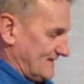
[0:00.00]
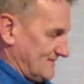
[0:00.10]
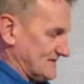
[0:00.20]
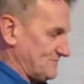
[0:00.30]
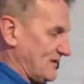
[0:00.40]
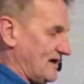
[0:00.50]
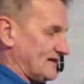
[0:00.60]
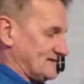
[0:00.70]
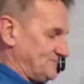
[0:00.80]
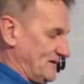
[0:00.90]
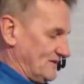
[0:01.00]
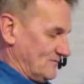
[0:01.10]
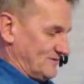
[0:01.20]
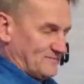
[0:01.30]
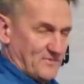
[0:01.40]
This block is built
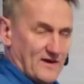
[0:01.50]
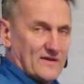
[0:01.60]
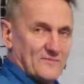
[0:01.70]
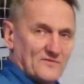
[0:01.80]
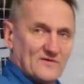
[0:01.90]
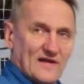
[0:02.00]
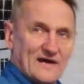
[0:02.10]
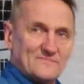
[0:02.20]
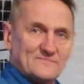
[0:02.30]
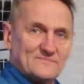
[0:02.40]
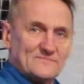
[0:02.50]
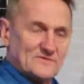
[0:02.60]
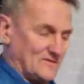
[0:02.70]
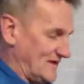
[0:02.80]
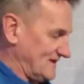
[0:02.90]
with a bottom overlap
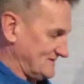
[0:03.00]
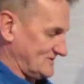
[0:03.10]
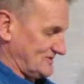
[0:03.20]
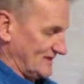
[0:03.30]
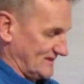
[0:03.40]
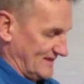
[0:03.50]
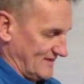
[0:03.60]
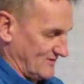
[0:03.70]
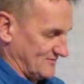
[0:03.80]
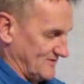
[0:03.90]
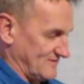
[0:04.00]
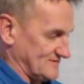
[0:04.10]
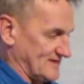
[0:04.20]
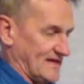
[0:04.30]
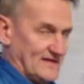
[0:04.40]
so that it's shingling over the
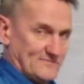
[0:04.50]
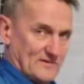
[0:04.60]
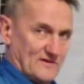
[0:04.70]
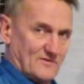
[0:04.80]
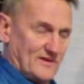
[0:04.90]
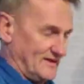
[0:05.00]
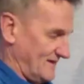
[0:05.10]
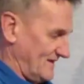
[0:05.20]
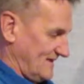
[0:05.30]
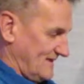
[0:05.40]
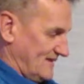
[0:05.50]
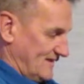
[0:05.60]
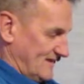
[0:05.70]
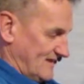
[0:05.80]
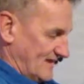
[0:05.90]
siding below it.
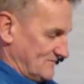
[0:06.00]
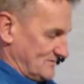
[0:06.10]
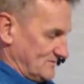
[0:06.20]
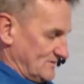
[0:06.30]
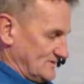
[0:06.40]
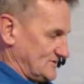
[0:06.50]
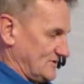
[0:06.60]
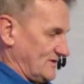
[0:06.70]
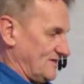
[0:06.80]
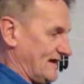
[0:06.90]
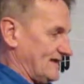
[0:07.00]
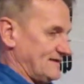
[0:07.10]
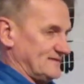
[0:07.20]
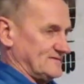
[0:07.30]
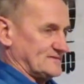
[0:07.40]
And we'll show you
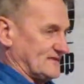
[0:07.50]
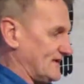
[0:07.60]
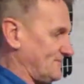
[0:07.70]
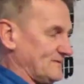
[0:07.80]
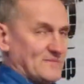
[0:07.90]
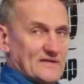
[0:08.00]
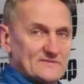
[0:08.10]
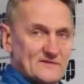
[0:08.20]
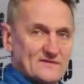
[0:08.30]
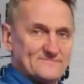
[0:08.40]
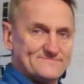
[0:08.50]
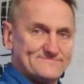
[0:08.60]
that in just a couple of minutes here.